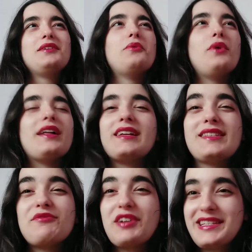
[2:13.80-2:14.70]
well,
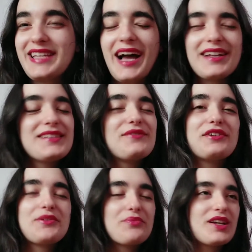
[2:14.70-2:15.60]
it's very sad, it's very
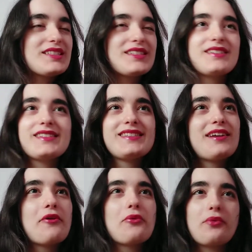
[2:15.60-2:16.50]
depressing because it's
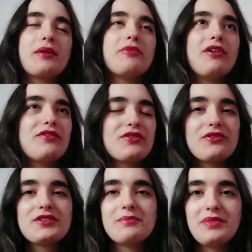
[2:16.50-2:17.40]
Arthur Rimbaud, of
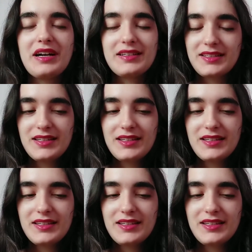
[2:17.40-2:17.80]
course, but